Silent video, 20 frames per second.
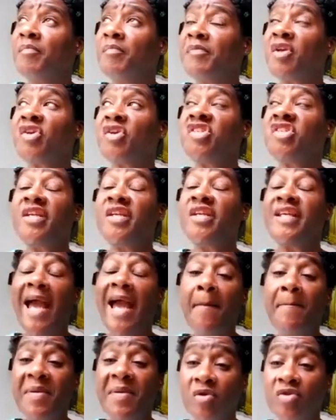because you
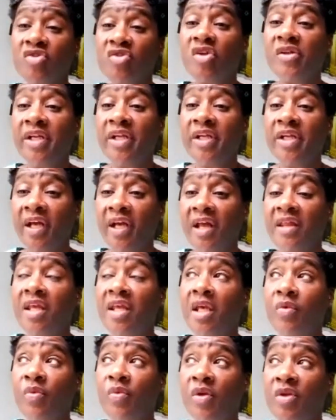can build on it. I
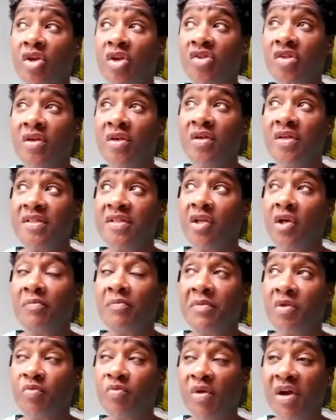think when you do your soul
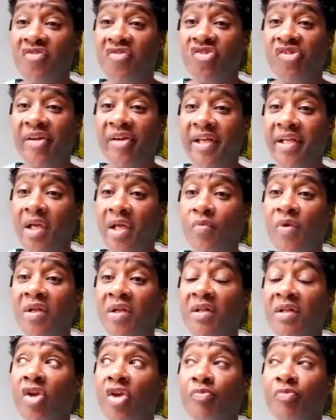midwife training, one
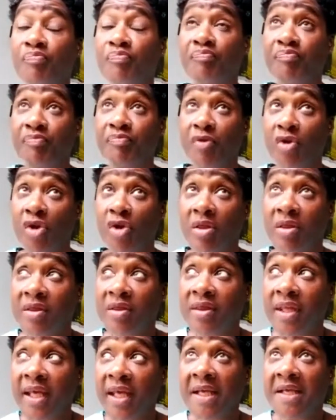of the good
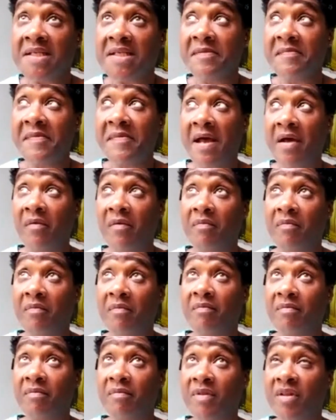things about
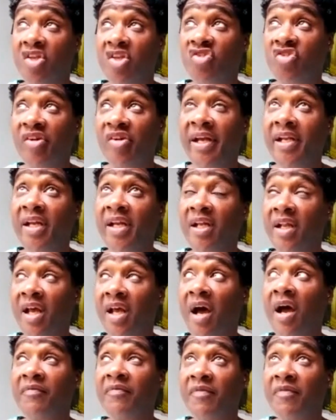the training
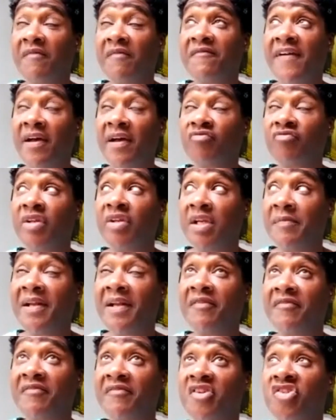that I found really
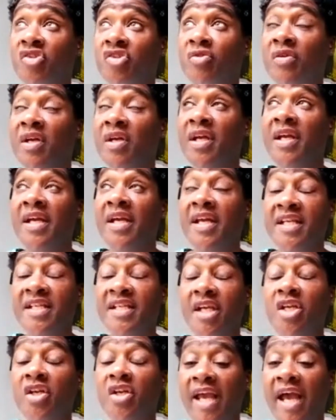beneficial is
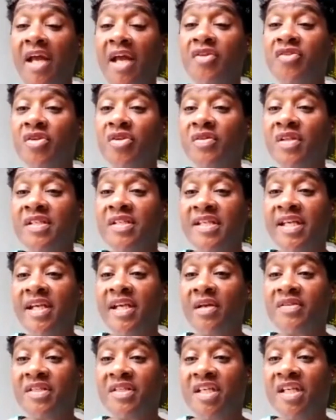that you can do the
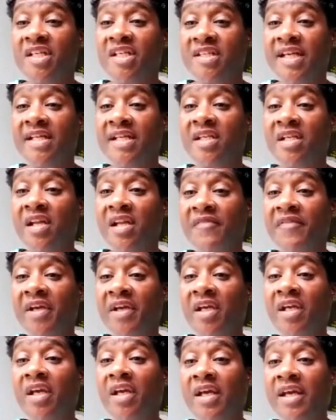TLC, the tender
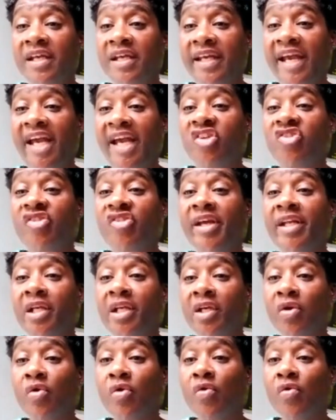loving care
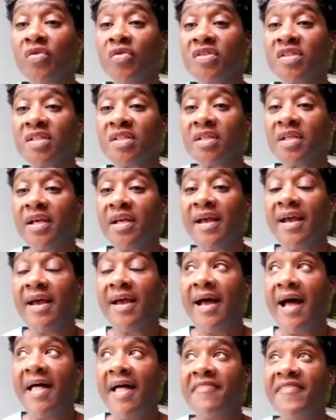training course,
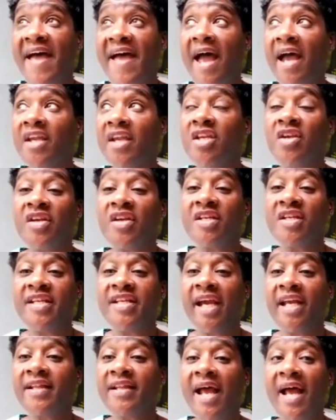and that you could
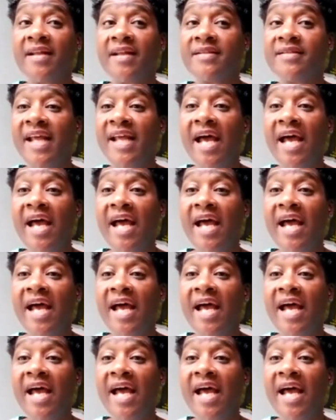take that